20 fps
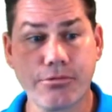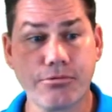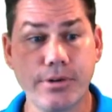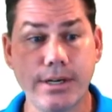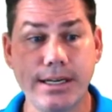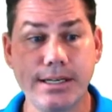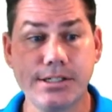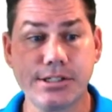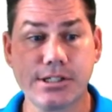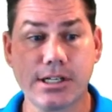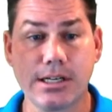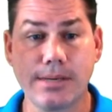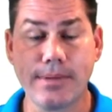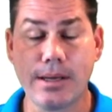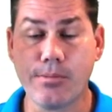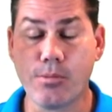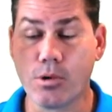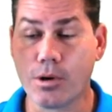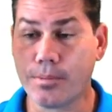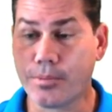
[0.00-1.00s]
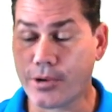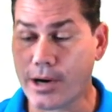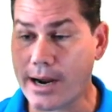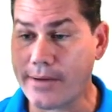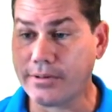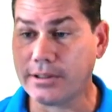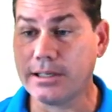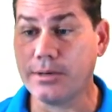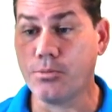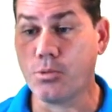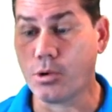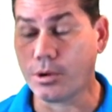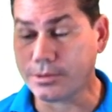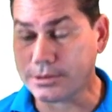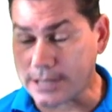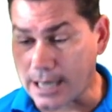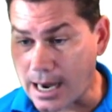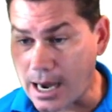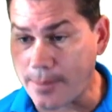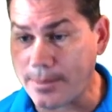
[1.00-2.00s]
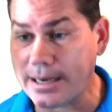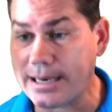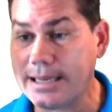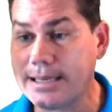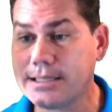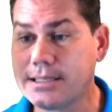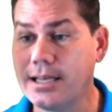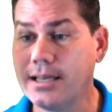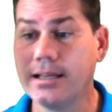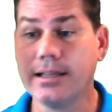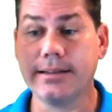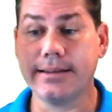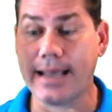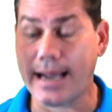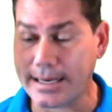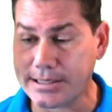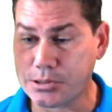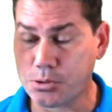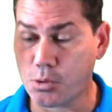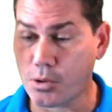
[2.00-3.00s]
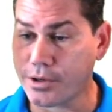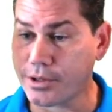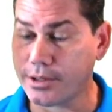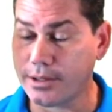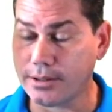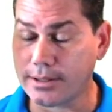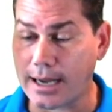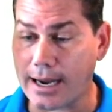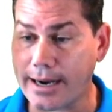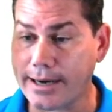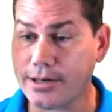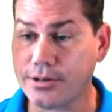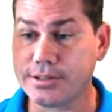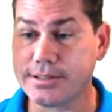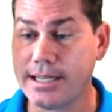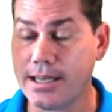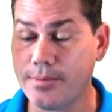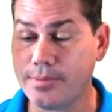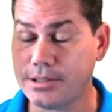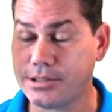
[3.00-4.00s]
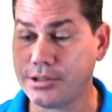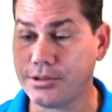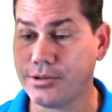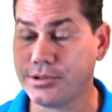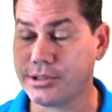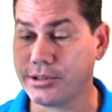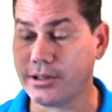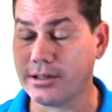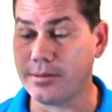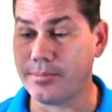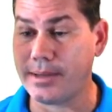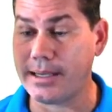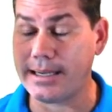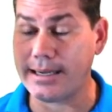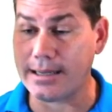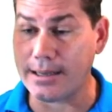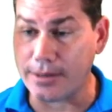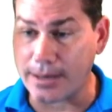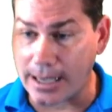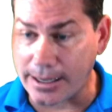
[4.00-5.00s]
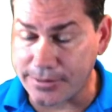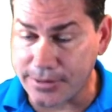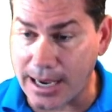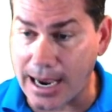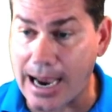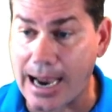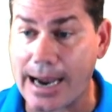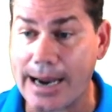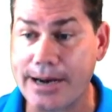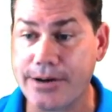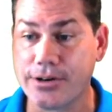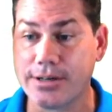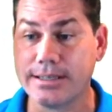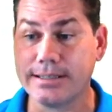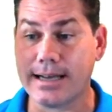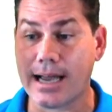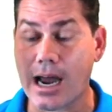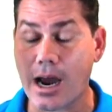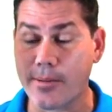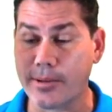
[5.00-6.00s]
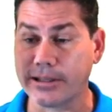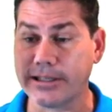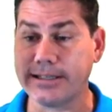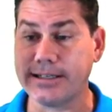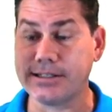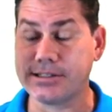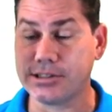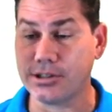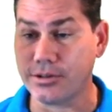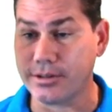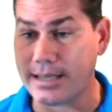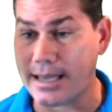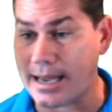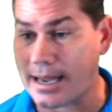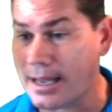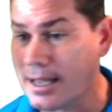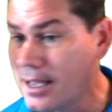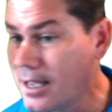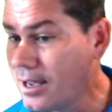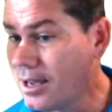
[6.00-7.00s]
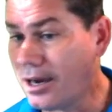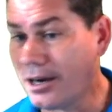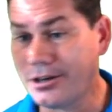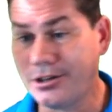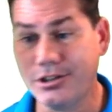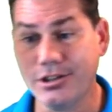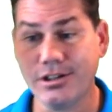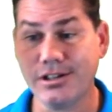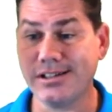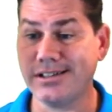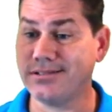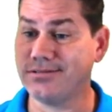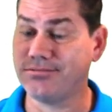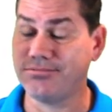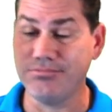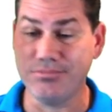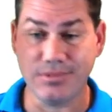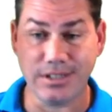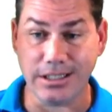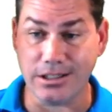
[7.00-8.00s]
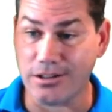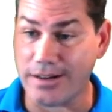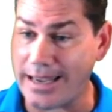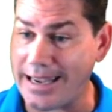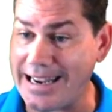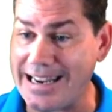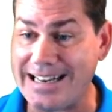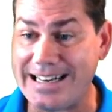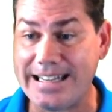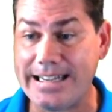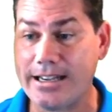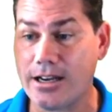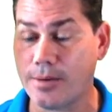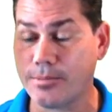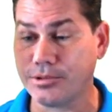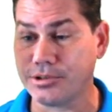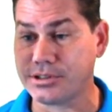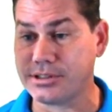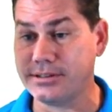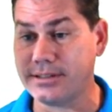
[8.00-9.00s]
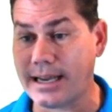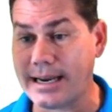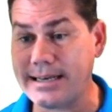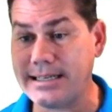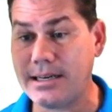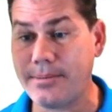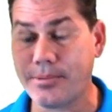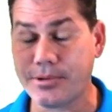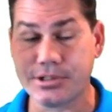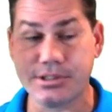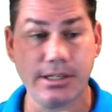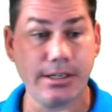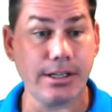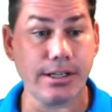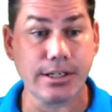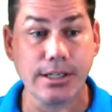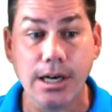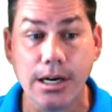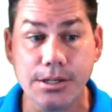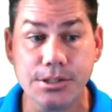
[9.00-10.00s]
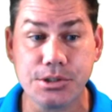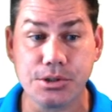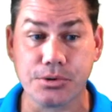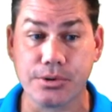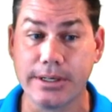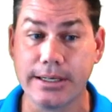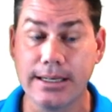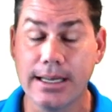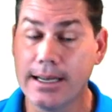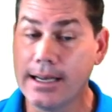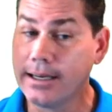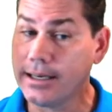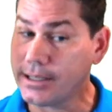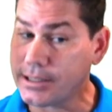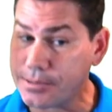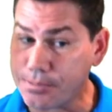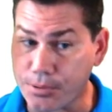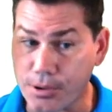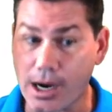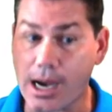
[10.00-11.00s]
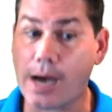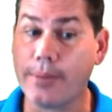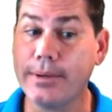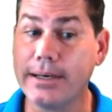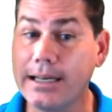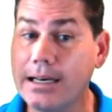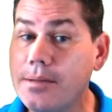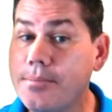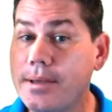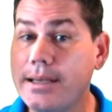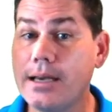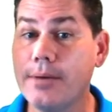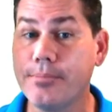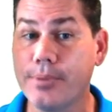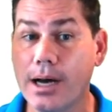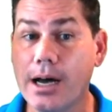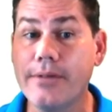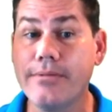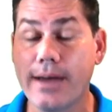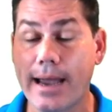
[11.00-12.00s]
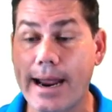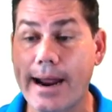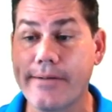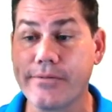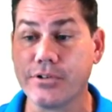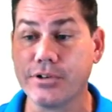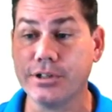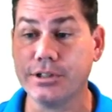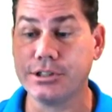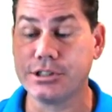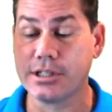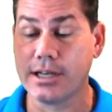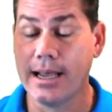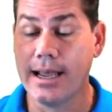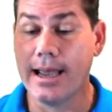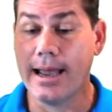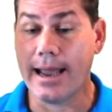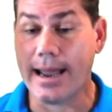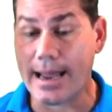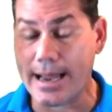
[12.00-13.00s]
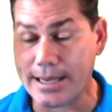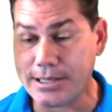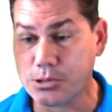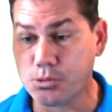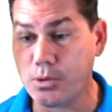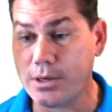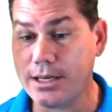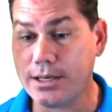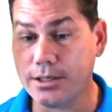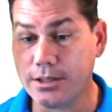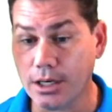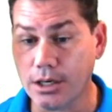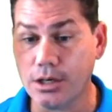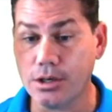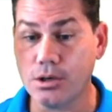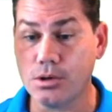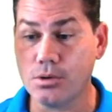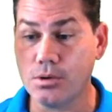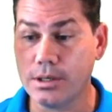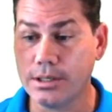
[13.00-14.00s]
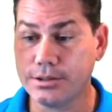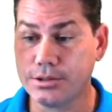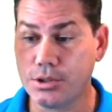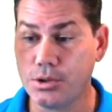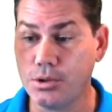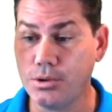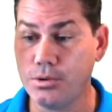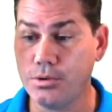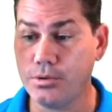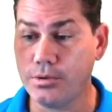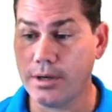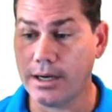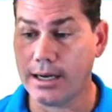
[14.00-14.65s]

ridge is going to be more prevalent, more dominant, that's where the higher temperatures are going to be and the higher anomalies. So yeah, a good you know 80 almost 90% of the country is probably going to be above average as we go to